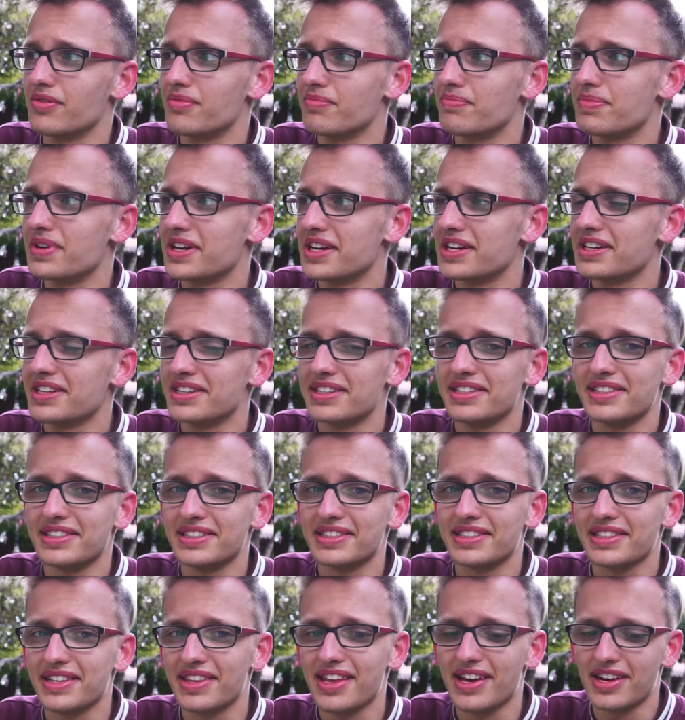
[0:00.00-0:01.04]

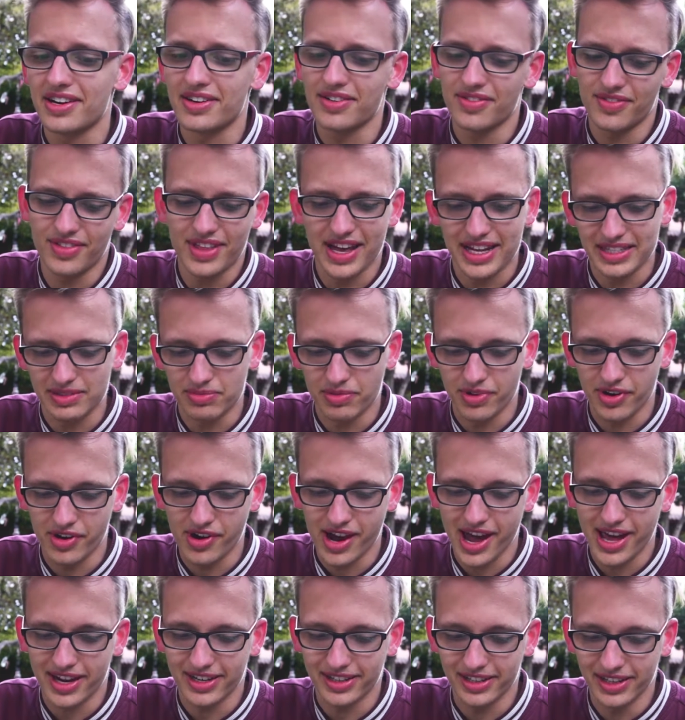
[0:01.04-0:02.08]
because that's where you
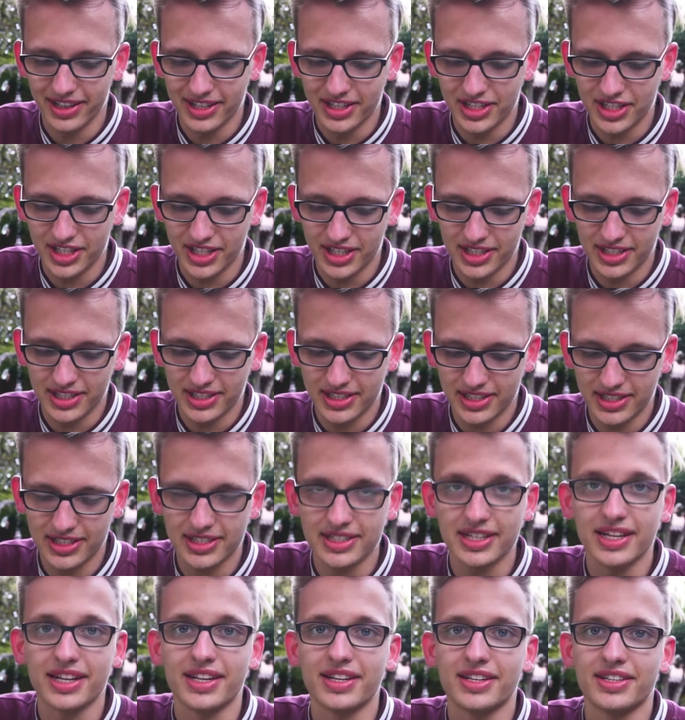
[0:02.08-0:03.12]
add glitches
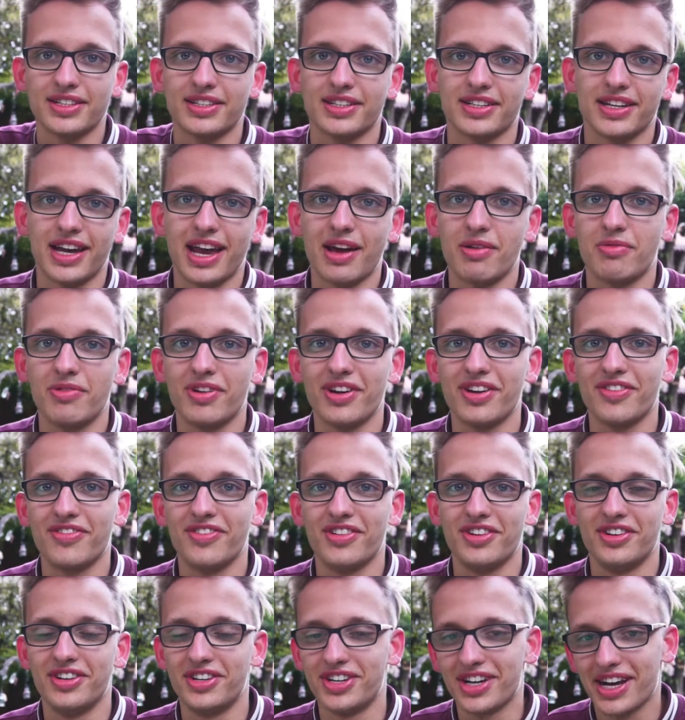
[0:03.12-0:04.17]
and get rid of
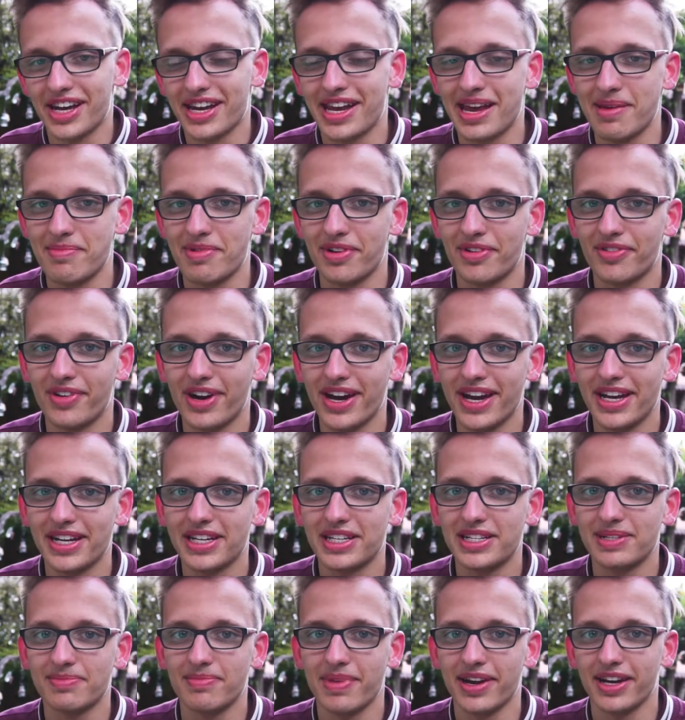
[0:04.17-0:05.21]
your dynamic
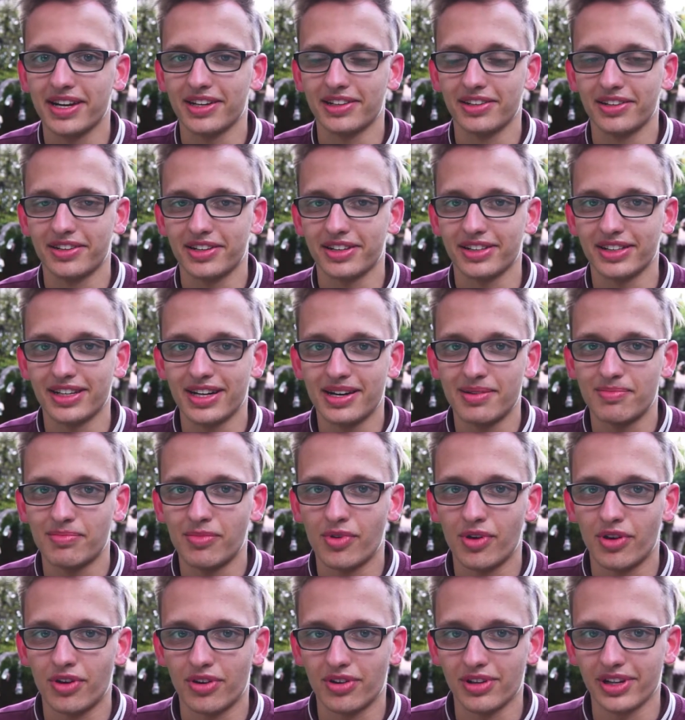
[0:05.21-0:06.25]
range, make it look a lot
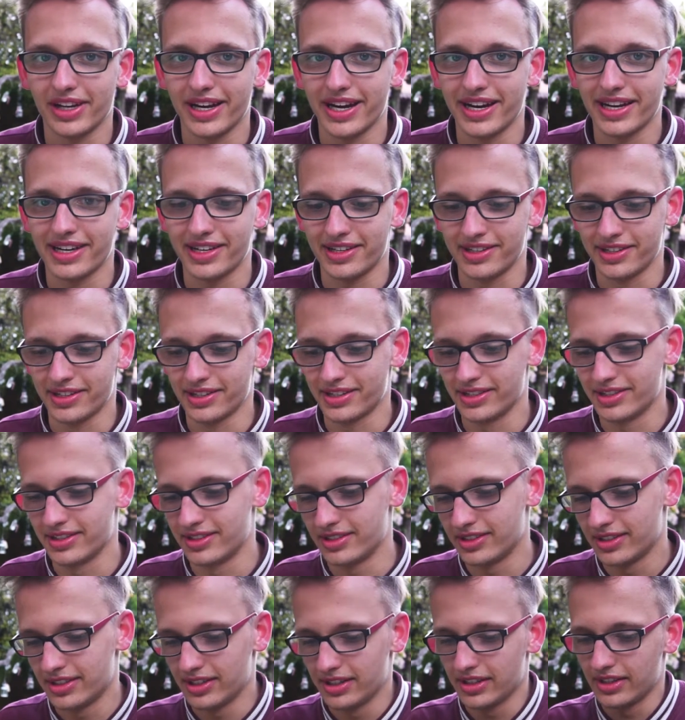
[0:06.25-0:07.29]
more like
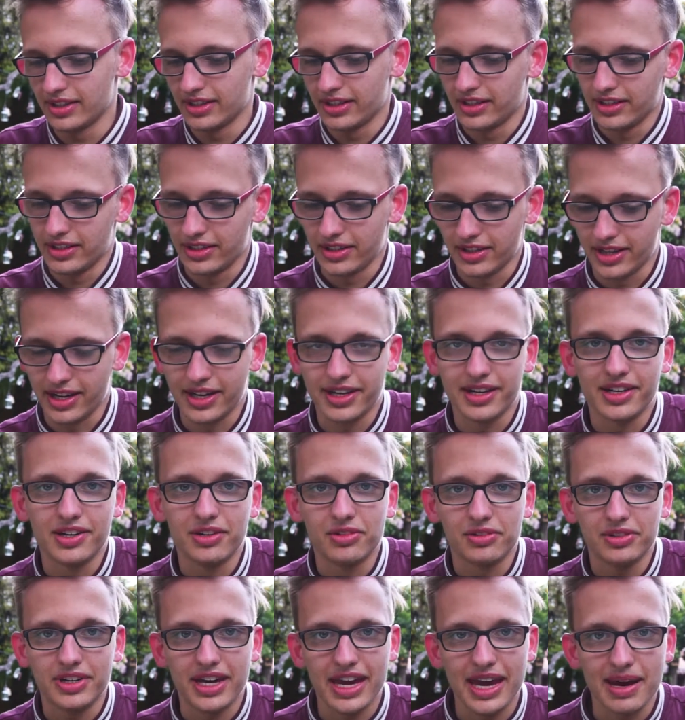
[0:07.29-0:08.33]
an
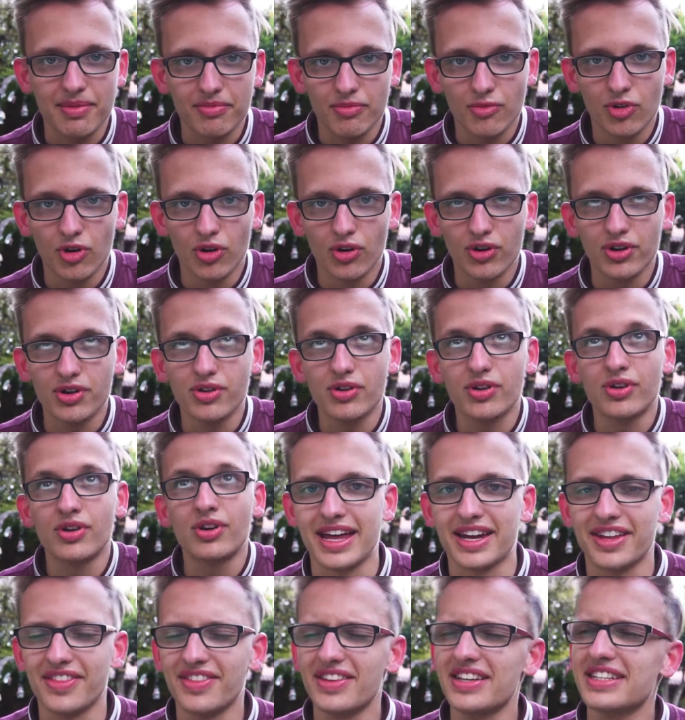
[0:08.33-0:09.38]
old camcorder.
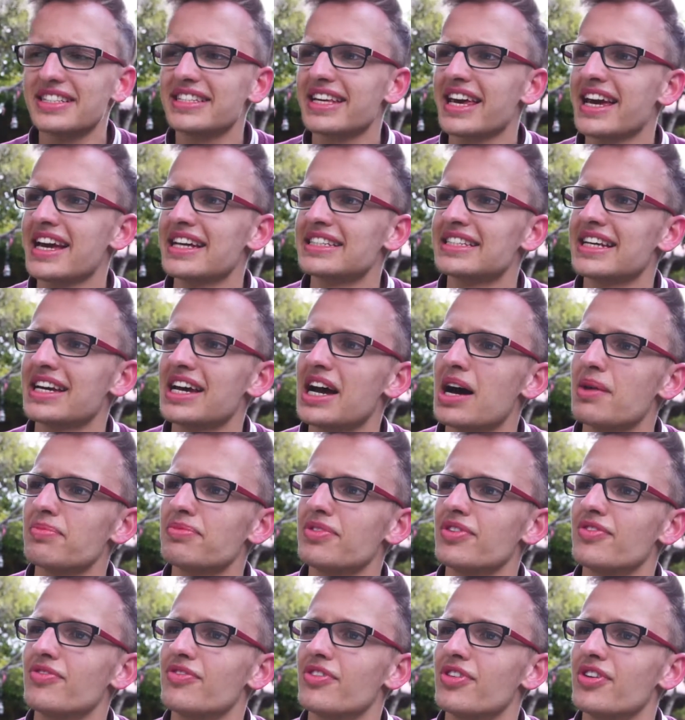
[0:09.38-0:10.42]
And in this case I
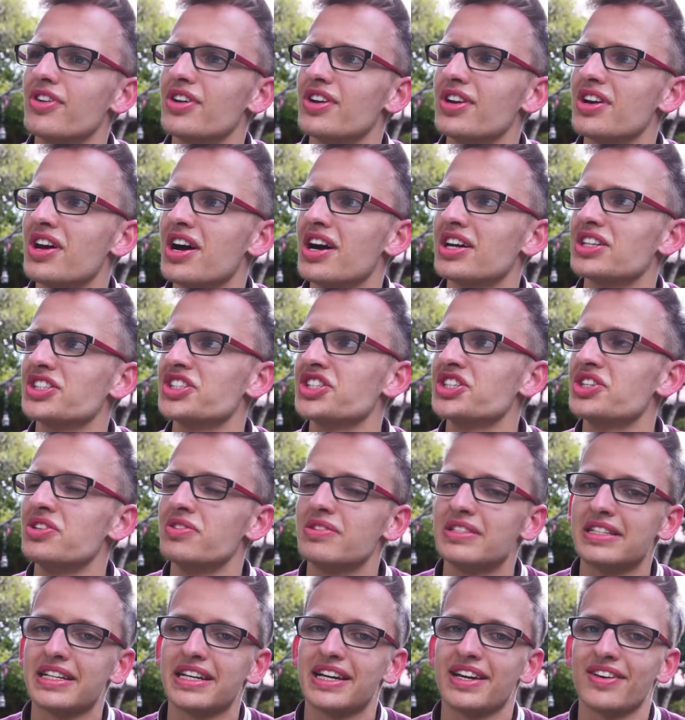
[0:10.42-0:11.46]
opted for not
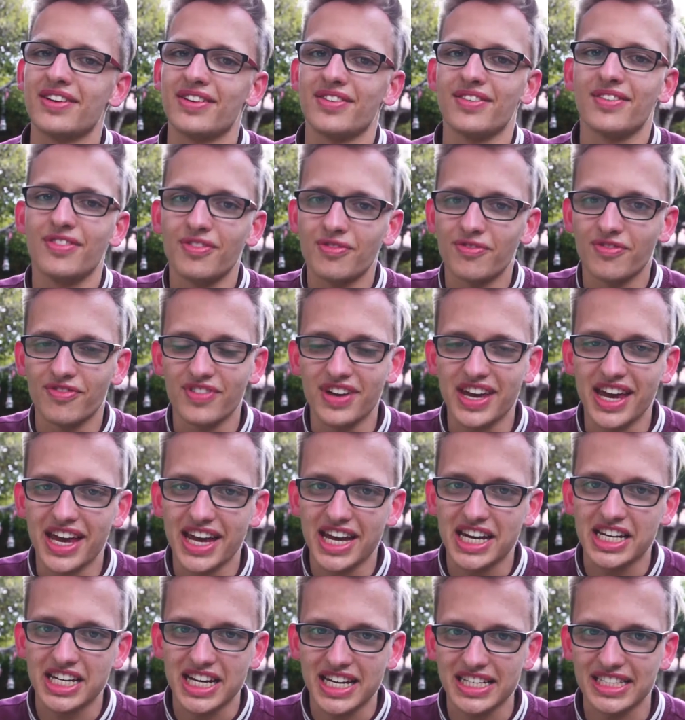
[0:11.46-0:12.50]
choosing a
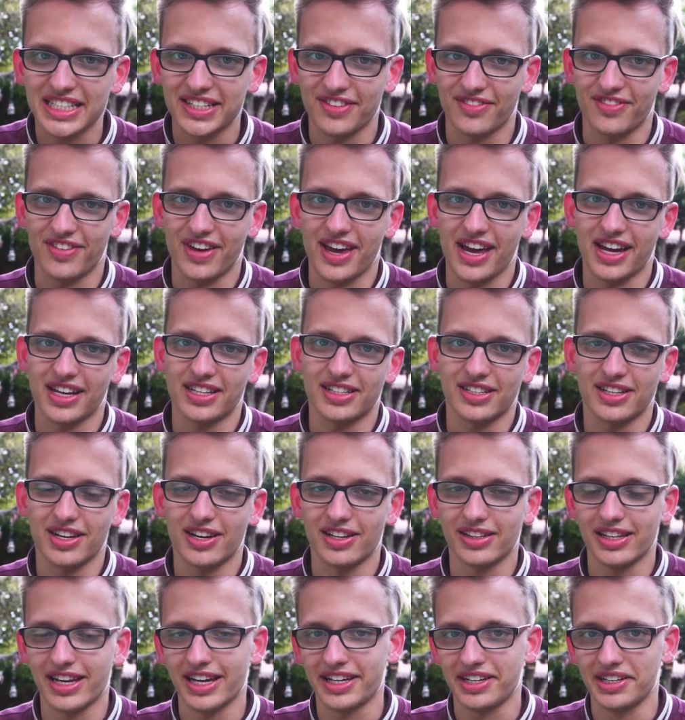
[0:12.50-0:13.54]
VHS effect,
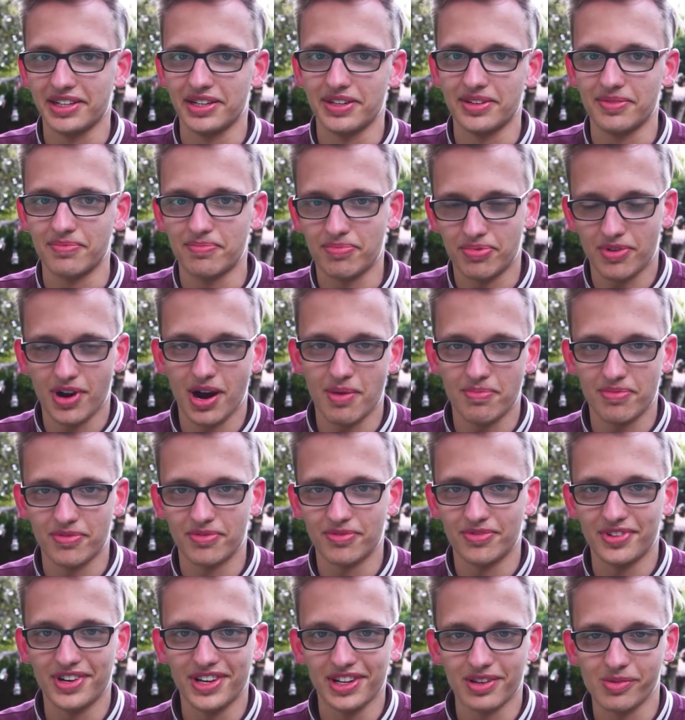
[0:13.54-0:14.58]
not like a proper
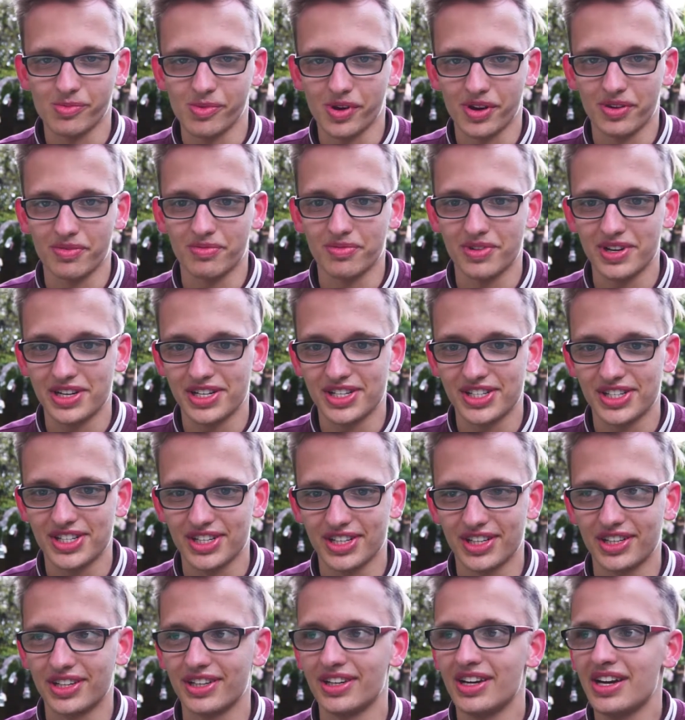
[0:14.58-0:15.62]
real one which
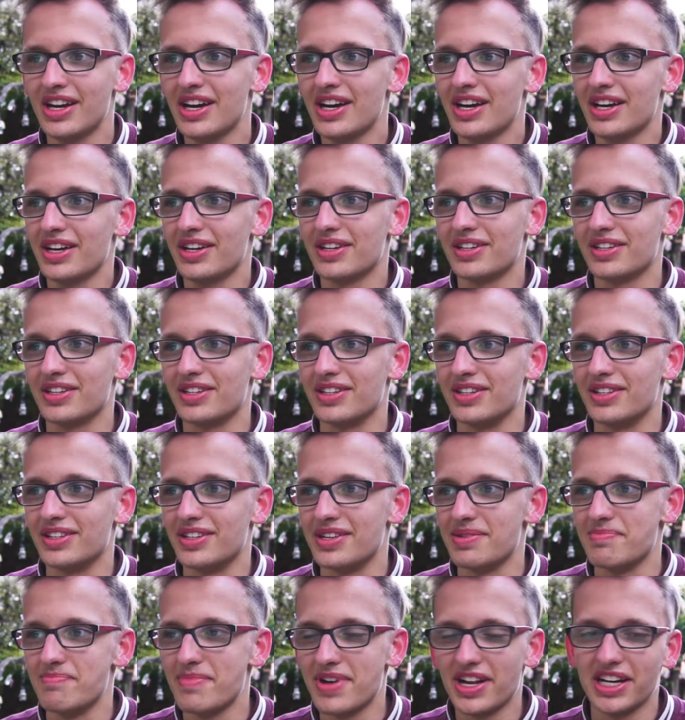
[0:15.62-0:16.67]

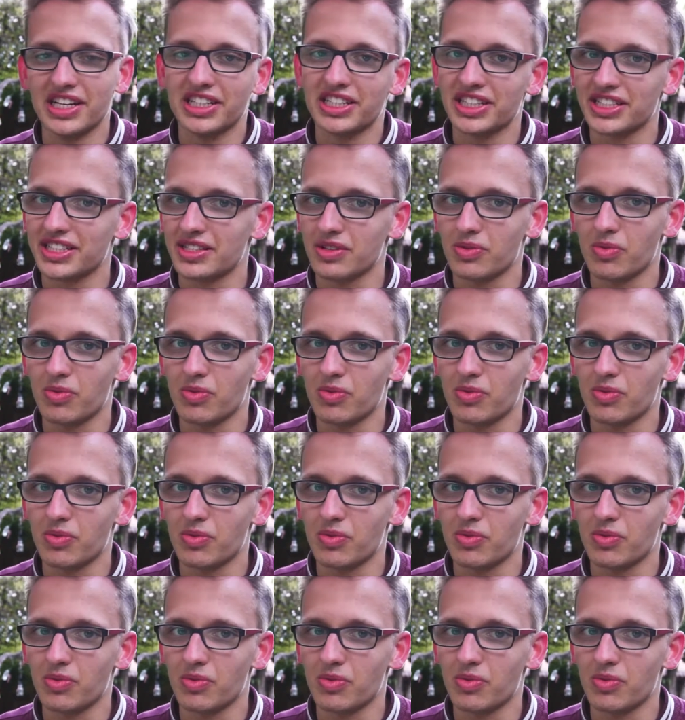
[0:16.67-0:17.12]
diminishes the